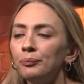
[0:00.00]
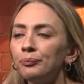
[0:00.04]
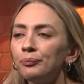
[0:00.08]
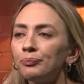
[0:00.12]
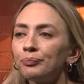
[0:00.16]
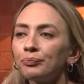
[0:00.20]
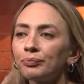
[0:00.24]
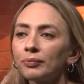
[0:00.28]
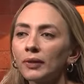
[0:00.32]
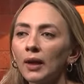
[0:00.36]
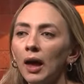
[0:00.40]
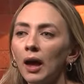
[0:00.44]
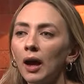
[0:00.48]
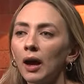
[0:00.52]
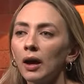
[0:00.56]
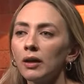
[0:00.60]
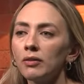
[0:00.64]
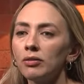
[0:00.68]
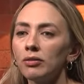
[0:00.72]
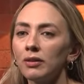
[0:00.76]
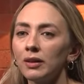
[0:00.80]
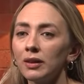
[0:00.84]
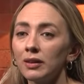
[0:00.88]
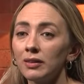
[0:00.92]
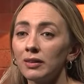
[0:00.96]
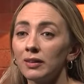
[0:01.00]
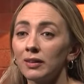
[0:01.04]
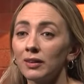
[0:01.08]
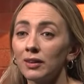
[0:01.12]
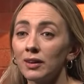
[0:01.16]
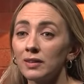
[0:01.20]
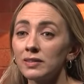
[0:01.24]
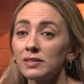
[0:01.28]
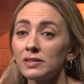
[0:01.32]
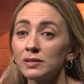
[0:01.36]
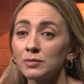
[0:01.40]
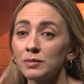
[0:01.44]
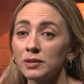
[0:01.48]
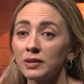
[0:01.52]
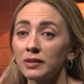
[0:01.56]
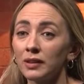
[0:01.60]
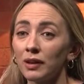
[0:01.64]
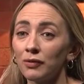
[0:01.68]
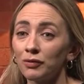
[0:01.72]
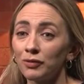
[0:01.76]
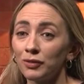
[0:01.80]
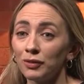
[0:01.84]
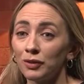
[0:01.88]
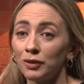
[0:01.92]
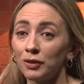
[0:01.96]
say. I think that customers
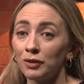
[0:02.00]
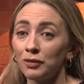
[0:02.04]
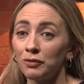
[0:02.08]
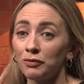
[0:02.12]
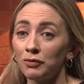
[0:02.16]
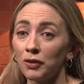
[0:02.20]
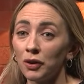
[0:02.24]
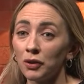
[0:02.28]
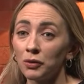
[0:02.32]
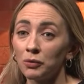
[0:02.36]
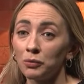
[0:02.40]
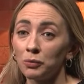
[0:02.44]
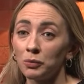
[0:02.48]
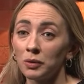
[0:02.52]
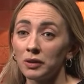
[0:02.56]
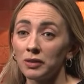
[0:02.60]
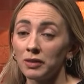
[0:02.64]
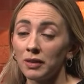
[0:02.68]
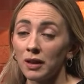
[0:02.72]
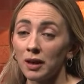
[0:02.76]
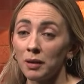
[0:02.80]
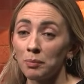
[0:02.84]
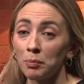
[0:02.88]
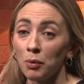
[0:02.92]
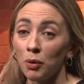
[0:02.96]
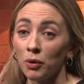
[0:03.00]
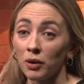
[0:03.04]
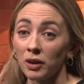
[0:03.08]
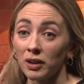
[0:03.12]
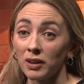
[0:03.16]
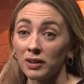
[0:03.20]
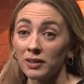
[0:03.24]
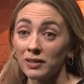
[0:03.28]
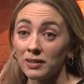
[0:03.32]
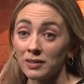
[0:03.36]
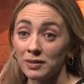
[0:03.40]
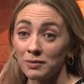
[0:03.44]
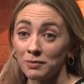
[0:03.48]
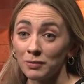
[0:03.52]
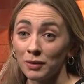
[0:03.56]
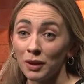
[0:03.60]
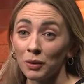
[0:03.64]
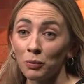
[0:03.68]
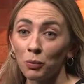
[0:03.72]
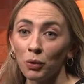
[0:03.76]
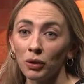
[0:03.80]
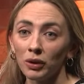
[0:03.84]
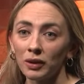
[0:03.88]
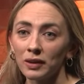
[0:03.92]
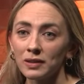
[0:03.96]
have to vote with their pockets and their
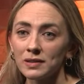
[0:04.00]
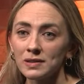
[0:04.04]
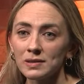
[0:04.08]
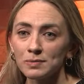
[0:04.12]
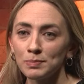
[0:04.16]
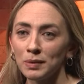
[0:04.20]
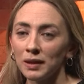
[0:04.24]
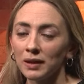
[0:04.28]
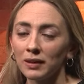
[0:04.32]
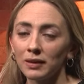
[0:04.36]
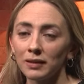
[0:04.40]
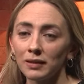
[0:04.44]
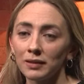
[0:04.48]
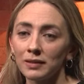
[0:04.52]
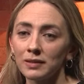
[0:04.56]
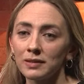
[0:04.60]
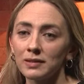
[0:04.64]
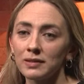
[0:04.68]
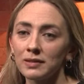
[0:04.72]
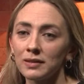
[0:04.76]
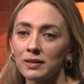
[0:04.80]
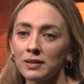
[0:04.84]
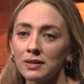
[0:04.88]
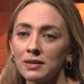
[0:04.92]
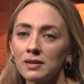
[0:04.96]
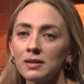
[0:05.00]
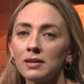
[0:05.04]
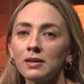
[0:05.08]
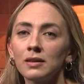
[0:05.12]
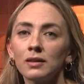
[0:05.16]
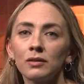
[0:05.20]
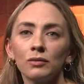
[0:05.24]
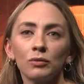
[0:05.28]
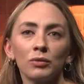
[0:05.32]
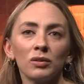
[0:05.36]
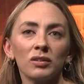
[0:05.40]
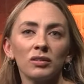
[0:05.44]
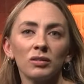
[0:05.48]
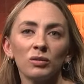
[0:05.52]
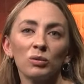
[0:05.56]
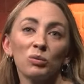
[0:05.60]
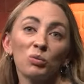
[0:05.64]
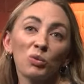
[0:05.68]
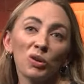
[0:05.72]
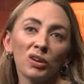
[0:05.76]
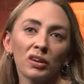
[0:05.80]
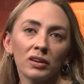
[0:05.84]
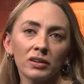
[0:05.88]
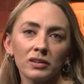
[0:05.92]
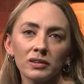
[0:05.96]
wallets, because... It's
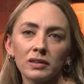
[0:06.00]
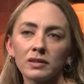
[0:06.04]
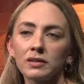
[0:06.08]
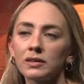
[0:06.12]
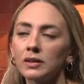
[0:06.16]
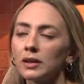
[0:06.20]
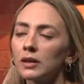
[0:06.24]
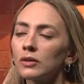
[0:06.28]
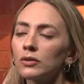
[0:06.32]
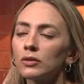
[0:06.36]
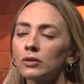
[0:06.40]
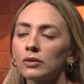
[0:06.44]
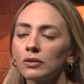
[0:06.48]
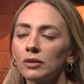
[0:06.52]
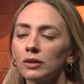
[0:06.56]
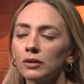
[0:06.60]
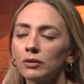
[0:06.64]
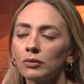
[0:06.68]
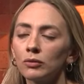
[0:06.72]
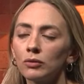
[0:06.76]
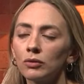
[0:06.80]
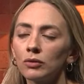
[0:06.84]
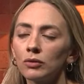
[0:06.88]
wallets, isn't it? Sorry.